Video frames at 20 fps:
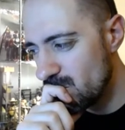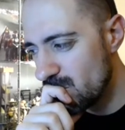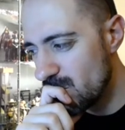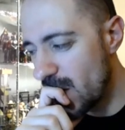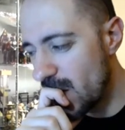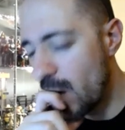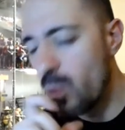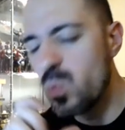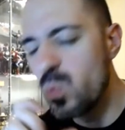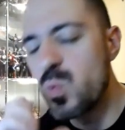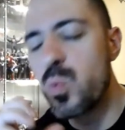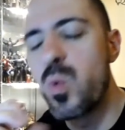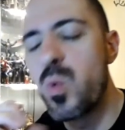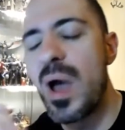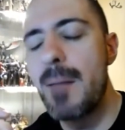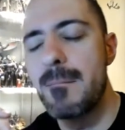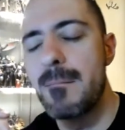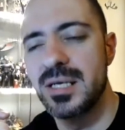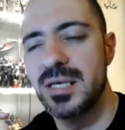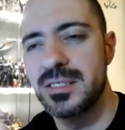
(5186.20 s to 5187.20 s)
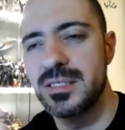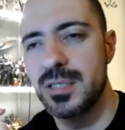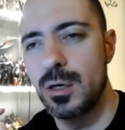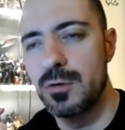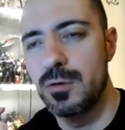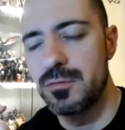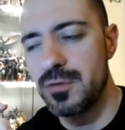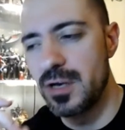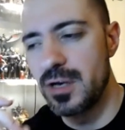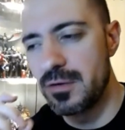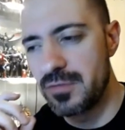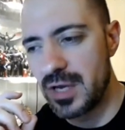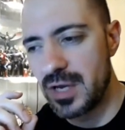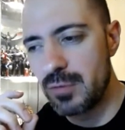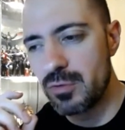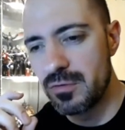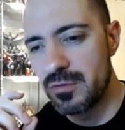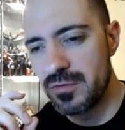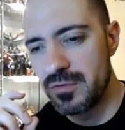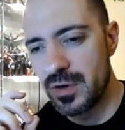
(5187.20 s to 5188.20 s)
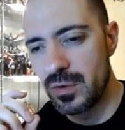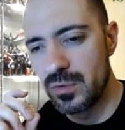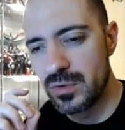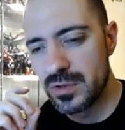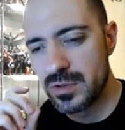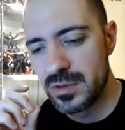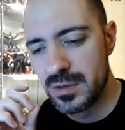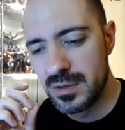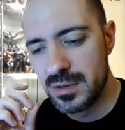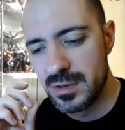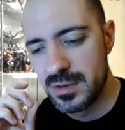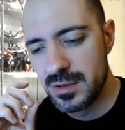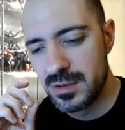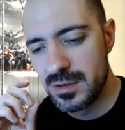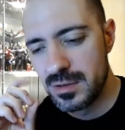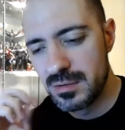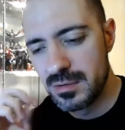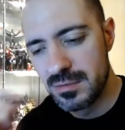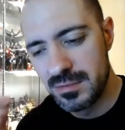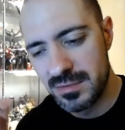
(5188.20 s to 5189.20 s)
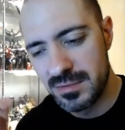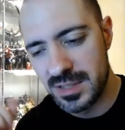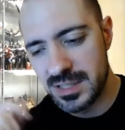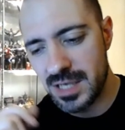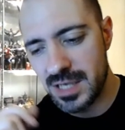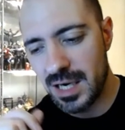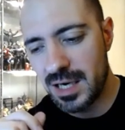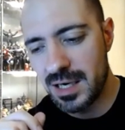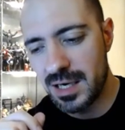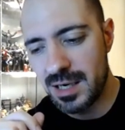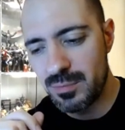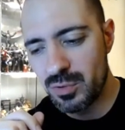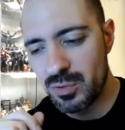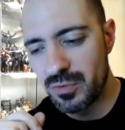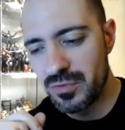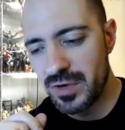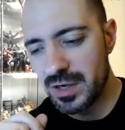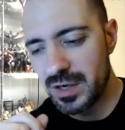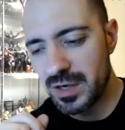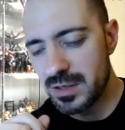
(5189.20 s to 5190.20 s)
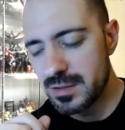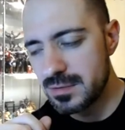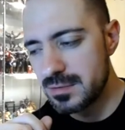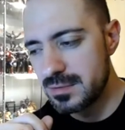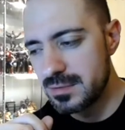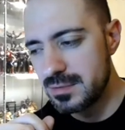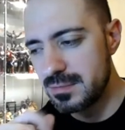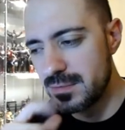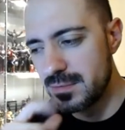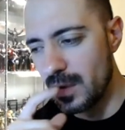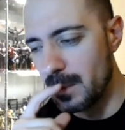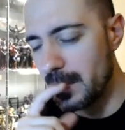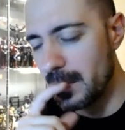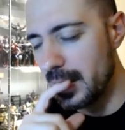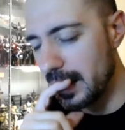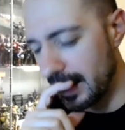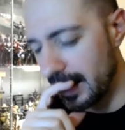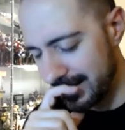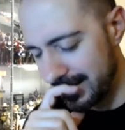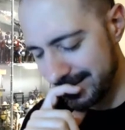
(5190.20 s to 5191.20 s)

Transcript: I would wet myself if they revealed the second April figure on Monday.